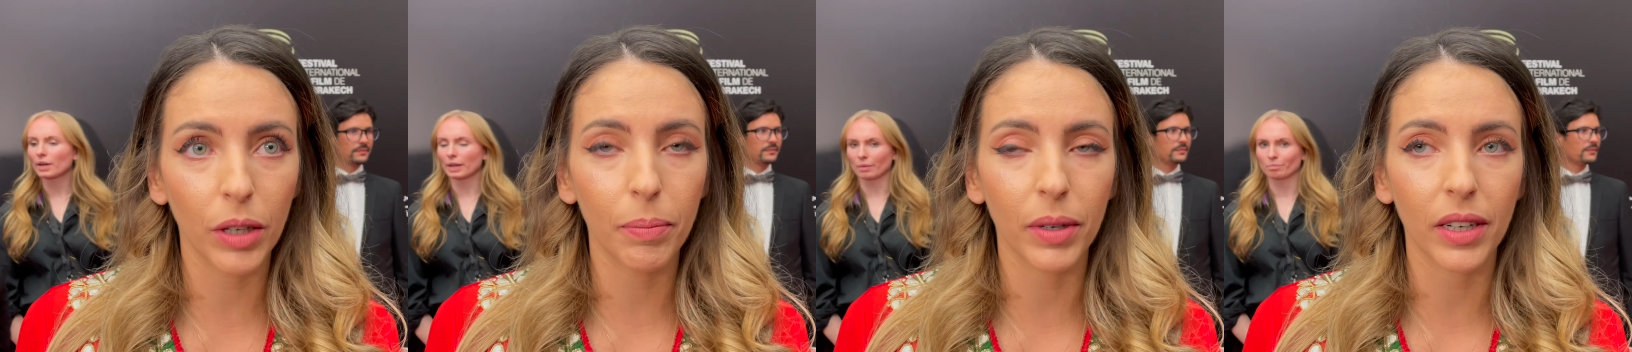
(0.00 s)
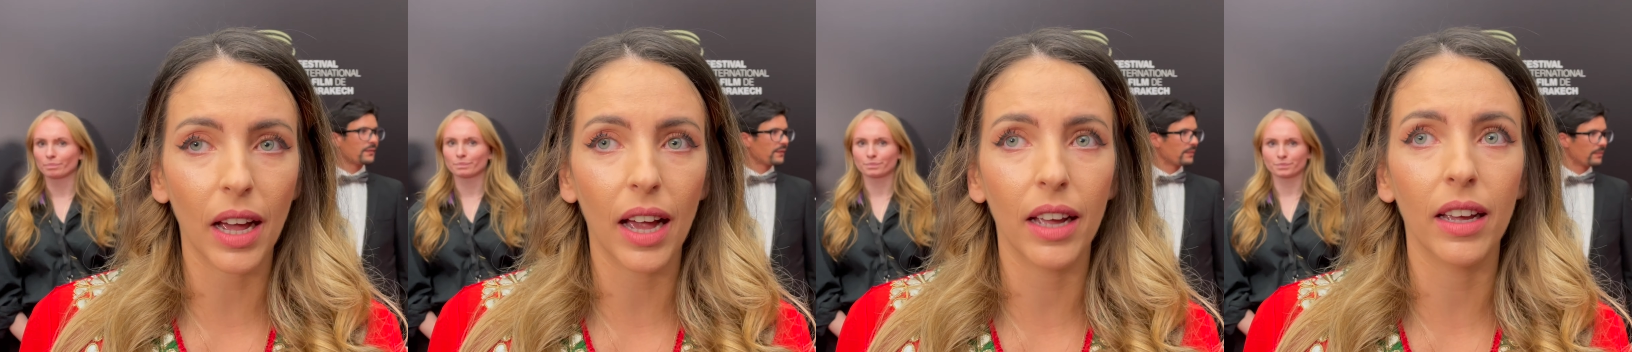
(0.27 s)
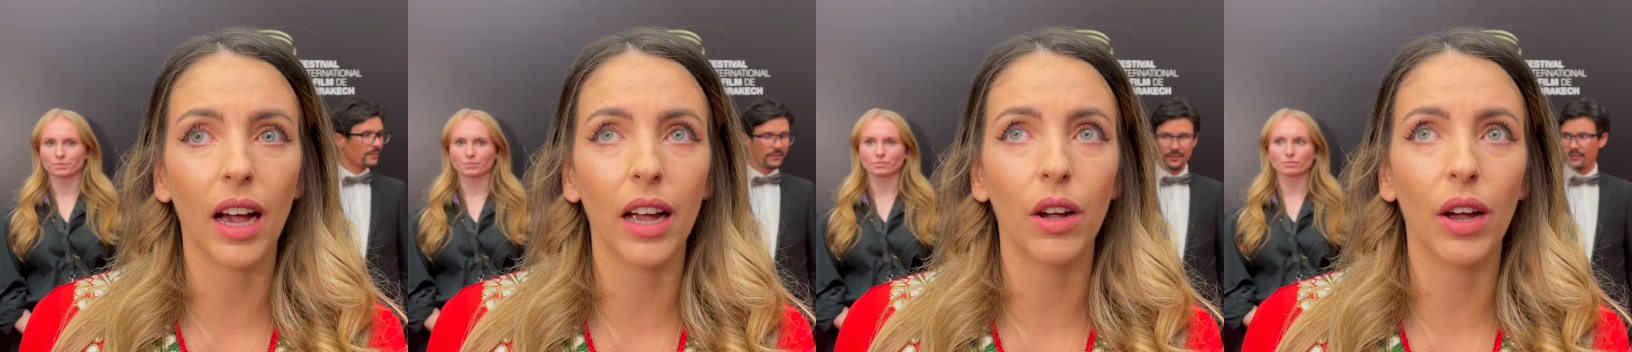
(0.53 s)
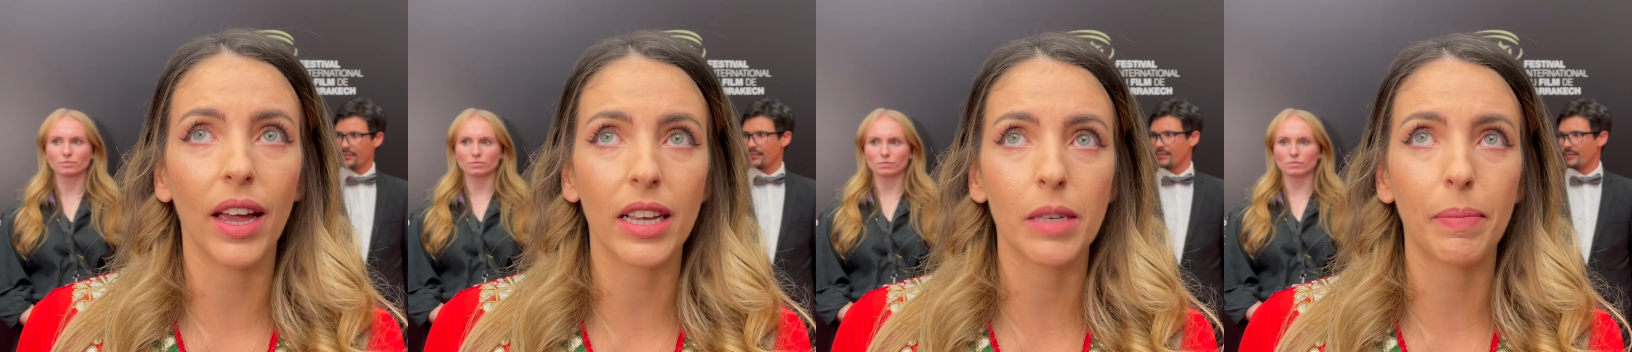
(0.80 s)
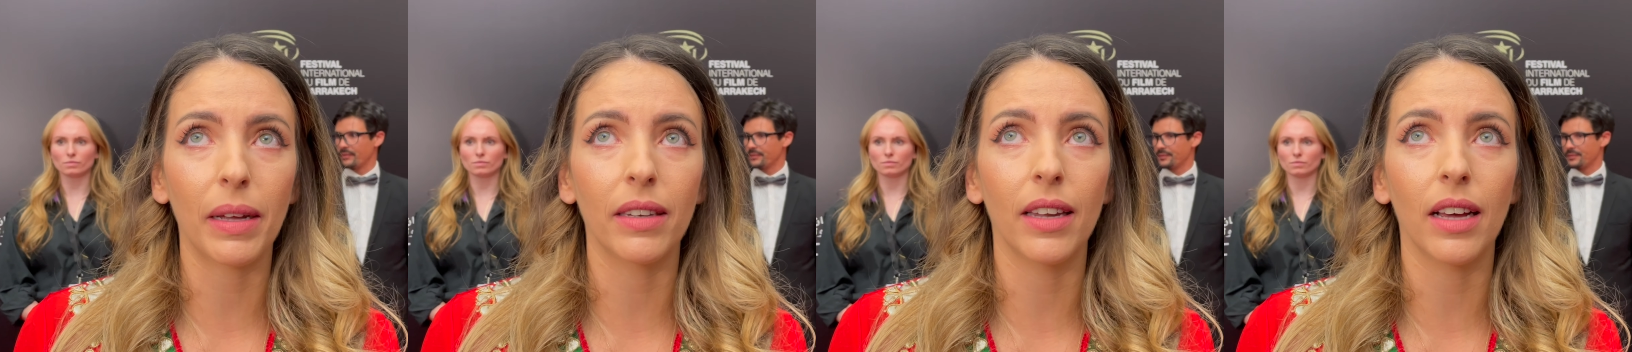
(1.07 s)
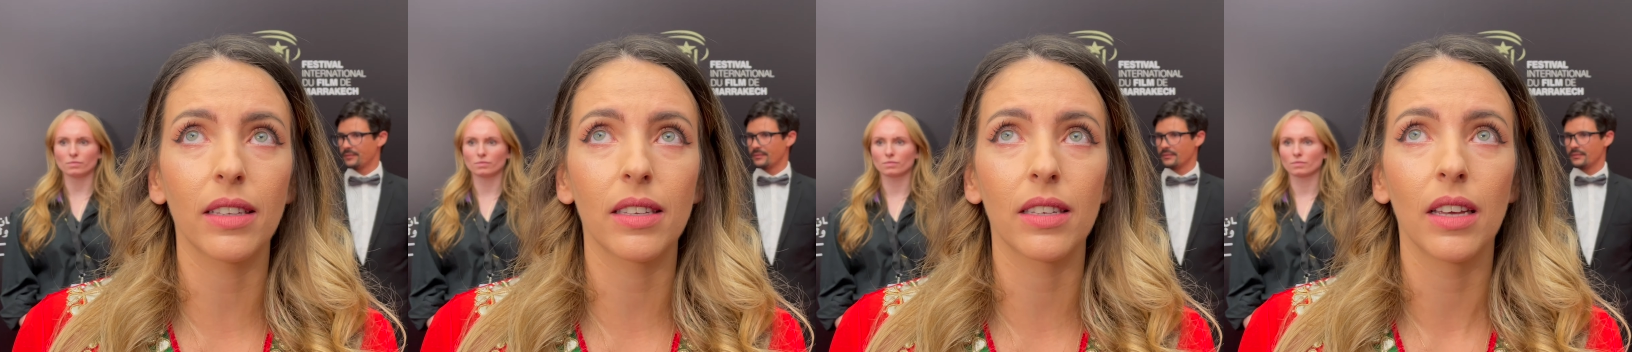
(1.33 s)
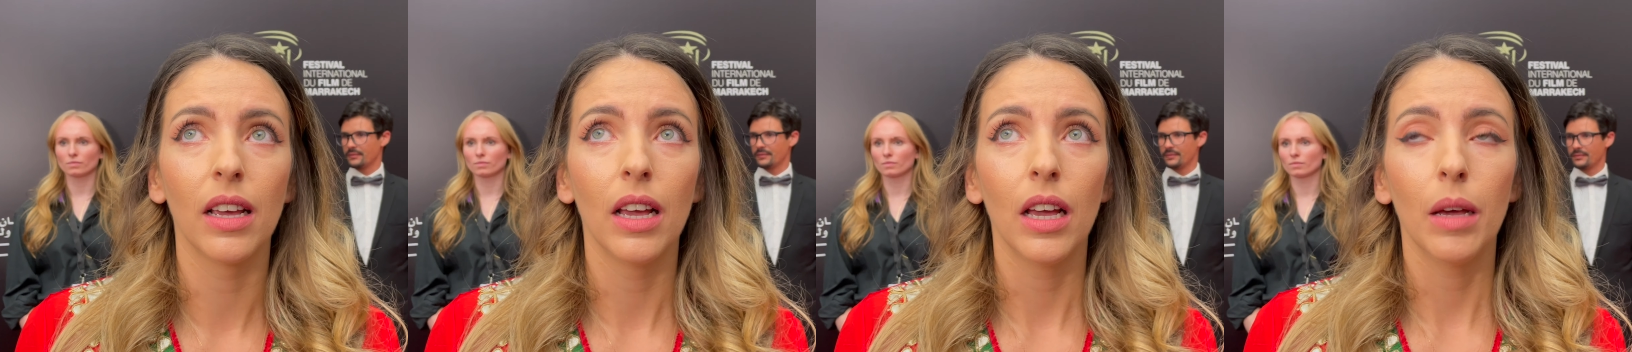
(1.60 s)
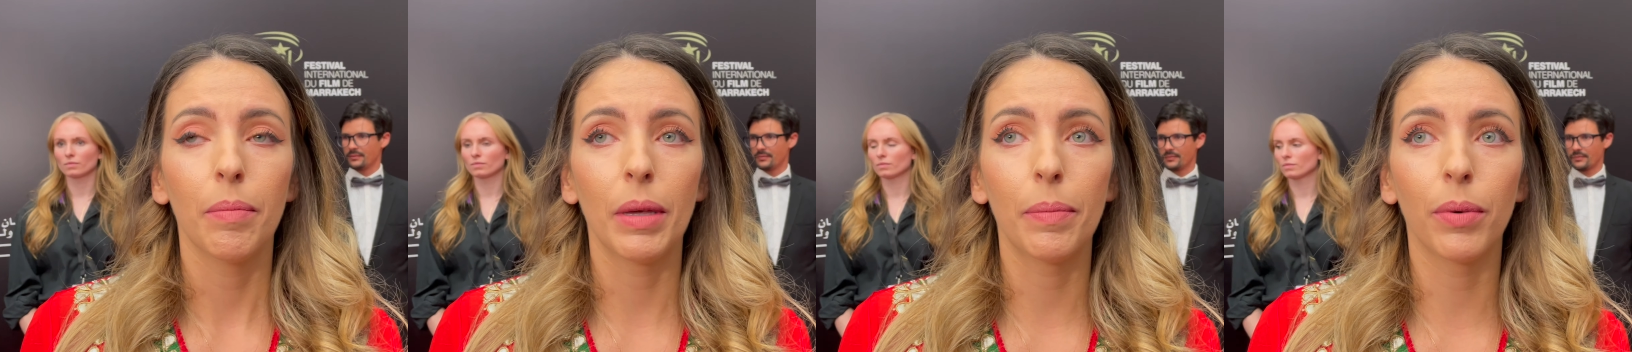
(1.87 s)
Speaker 1: but I, I expect that
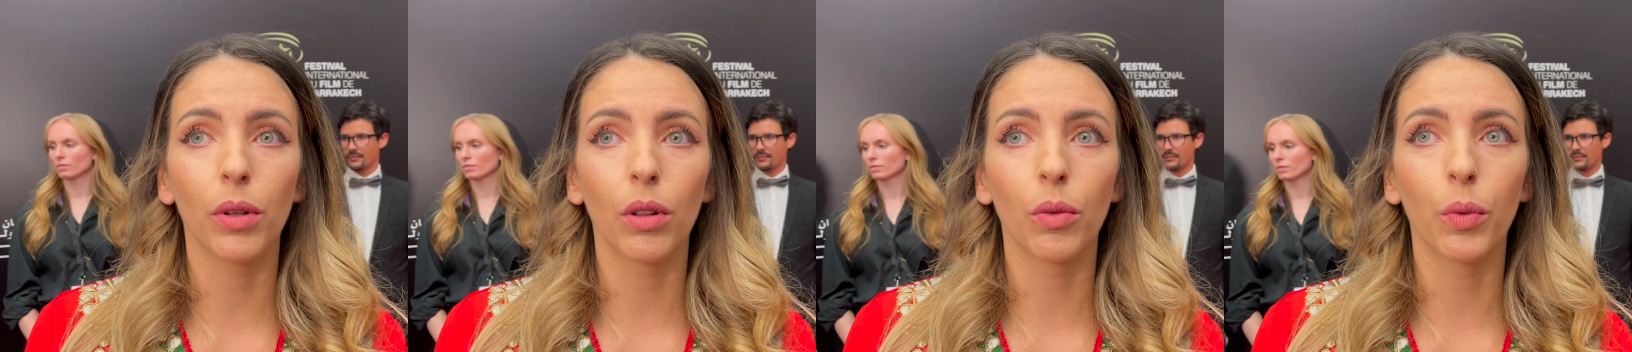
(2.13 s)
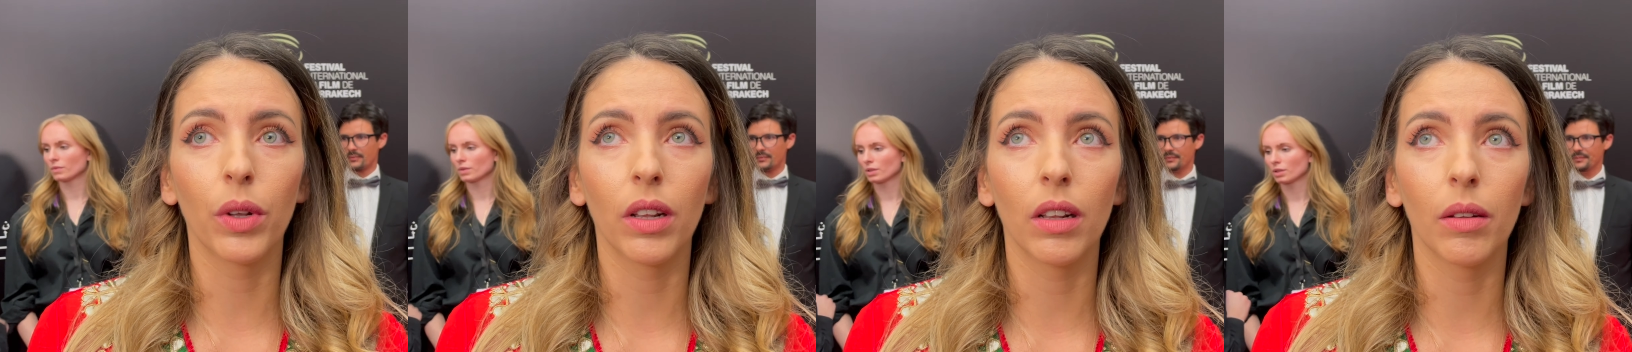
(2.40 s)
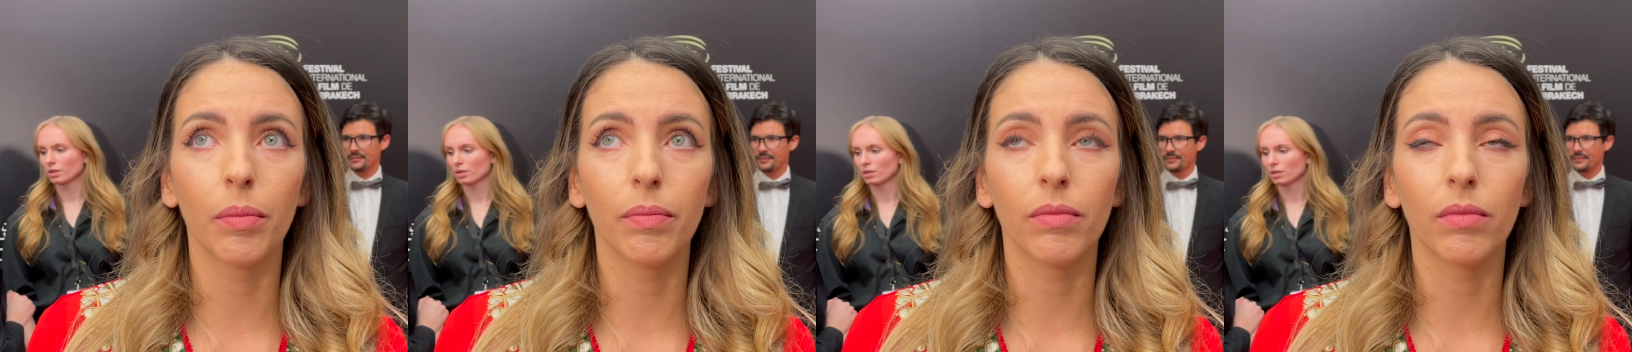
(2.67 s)
people will